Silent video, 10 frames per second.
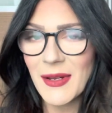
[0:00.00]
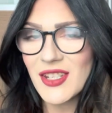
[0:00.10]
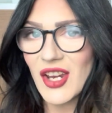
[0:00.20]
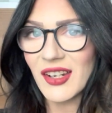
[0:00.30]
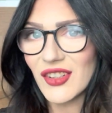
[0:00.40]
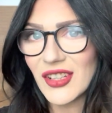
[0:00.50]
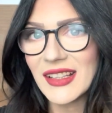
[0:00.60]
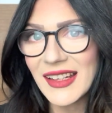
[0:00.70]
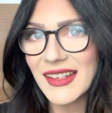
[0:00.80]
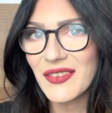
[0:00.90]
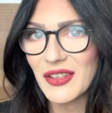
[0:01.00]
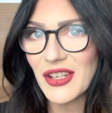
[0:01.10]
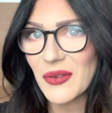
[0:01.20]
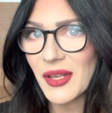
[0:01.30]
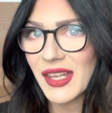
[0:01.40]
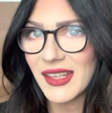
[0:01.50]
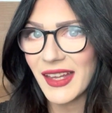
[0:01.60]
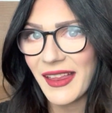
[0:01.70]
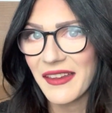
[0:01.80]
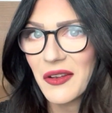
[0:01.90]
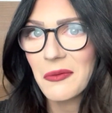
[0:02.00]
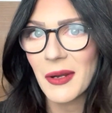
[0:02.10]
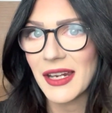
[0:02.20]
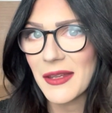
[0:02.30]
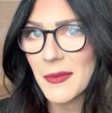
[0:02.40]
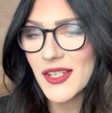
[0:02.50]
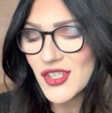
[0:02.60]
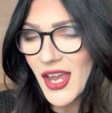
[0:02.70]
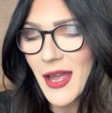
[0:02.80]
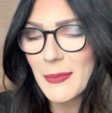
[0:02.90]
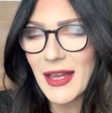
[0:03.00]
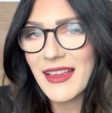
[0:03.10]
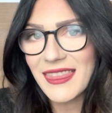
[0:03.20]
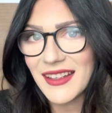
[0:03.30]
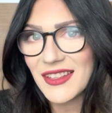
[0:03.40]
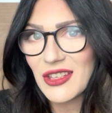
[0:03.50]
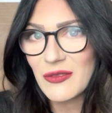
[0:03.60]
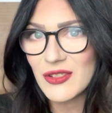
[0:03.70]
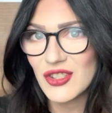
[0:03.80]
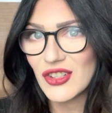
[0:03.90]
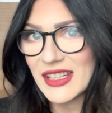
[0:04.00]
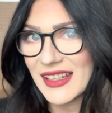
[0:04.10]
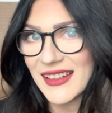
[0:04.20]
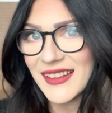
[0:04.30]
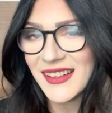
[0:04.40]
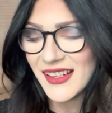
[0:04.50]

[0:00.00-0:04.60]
channel. If you're new here, hello, my name is Shab and thank you for joining.